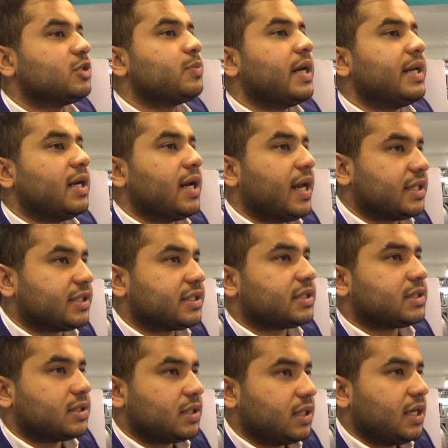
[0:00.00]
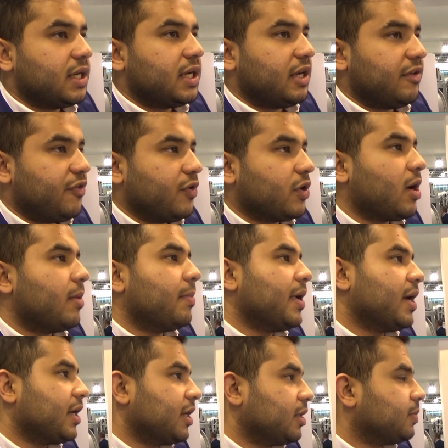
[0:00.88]
is very less if you
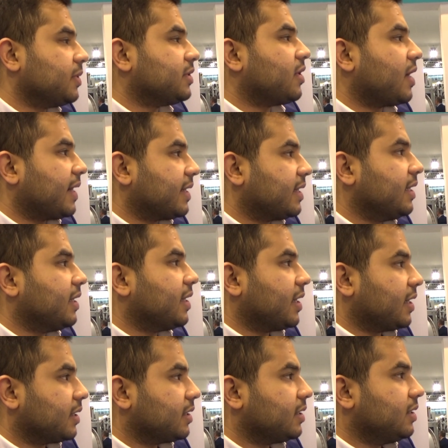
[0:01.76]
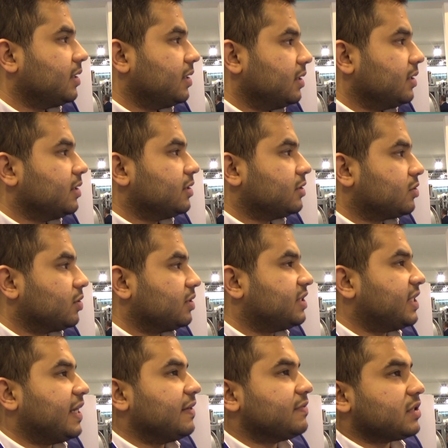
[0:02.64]
compare it with dry cleaning. So
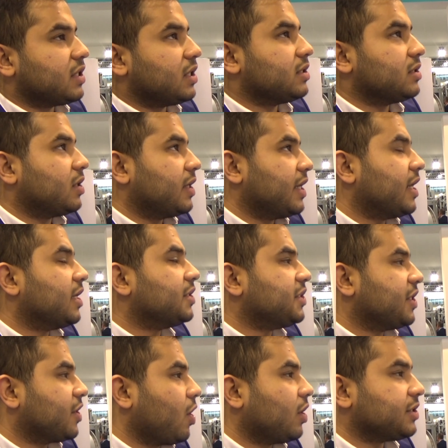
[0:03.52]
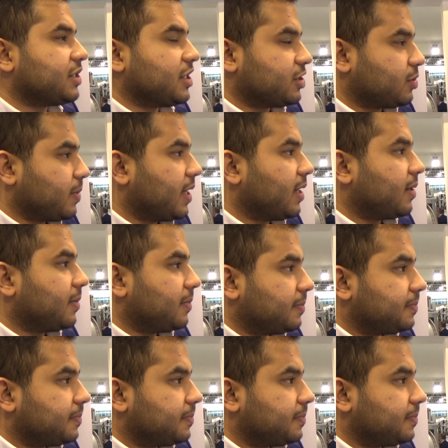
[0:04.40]
it saves on the energy cost as well.